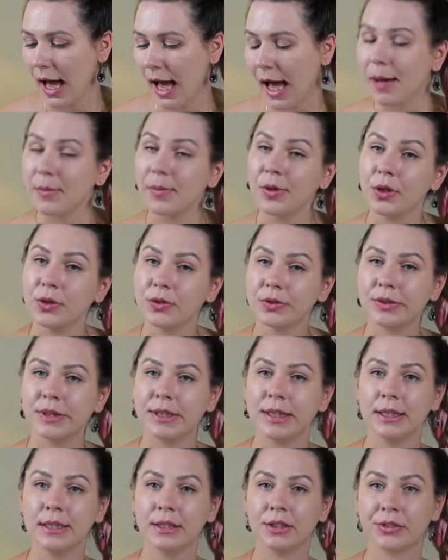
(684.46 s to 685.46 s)
I'm
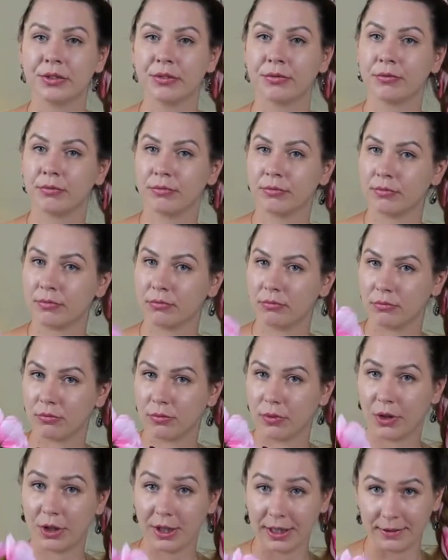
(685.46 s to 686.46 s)
using
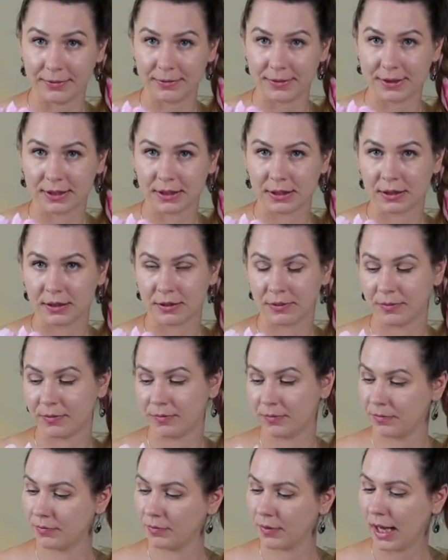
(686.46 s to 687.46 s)
wreaths,
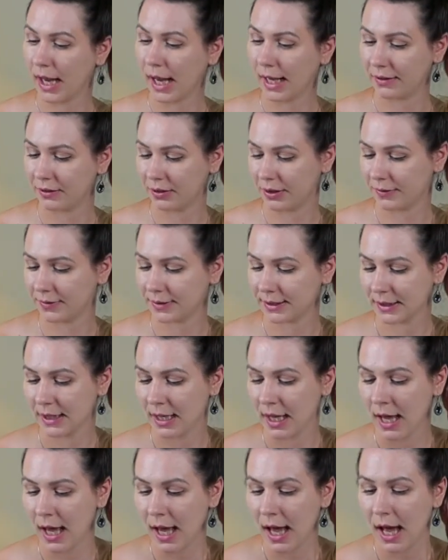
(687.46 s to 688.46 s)
head wreaths.
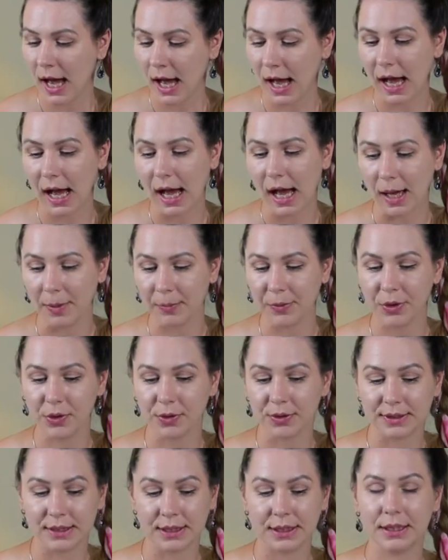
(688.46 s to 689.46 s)
I'm
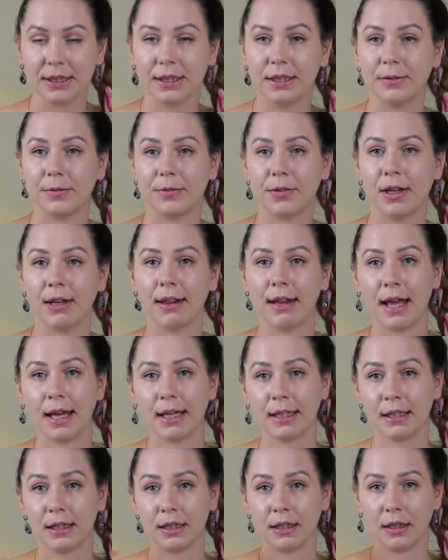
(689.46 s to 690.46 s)
using different
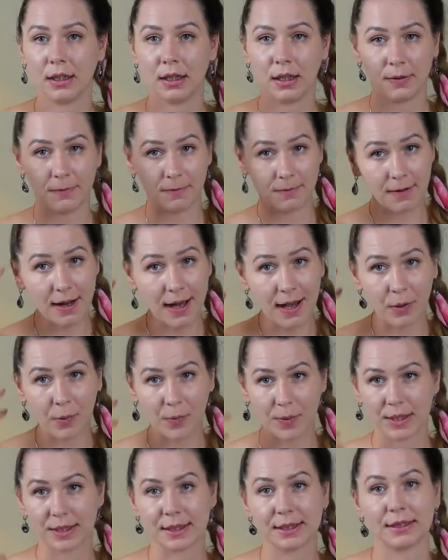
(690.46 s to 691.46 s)
like
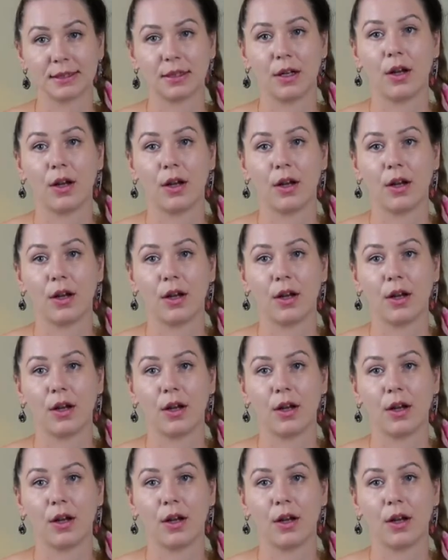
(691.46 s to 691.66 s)
flowers